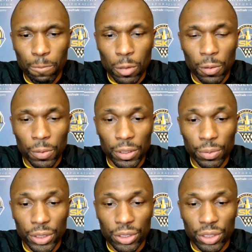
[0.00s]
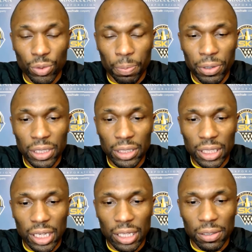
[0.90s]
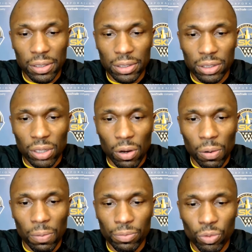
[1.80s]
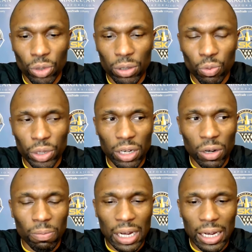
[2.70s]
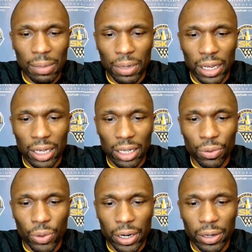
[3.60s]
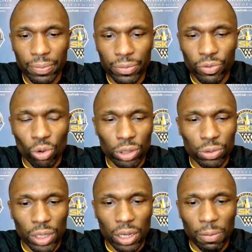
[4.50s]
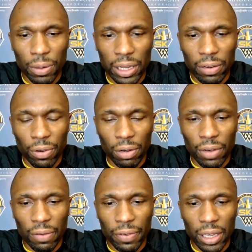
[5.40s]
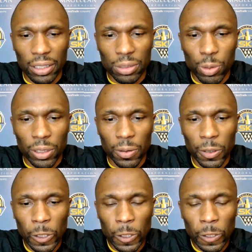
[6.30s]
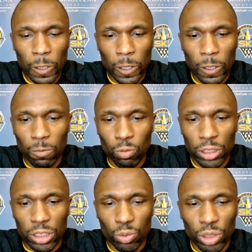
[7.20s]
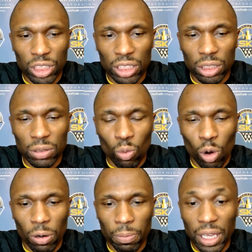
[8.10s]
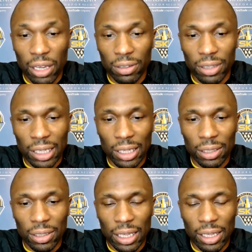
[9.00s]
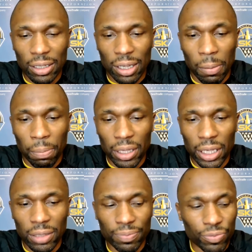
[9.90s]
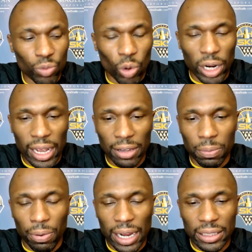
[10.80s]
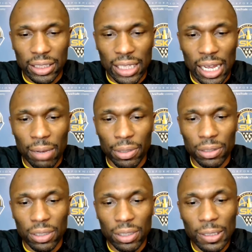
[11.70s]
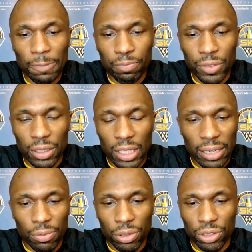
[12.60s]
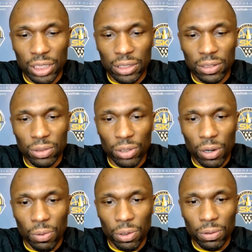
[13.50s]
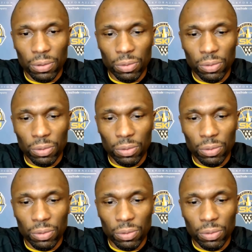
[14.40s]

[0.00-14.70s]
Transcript: you know, we're putting it together. So we don't mind playing anywhere. Of course, we love playing in front of our fans, but we just want to be healthy and complete. Want to have some practice time, and then we'll just, you know,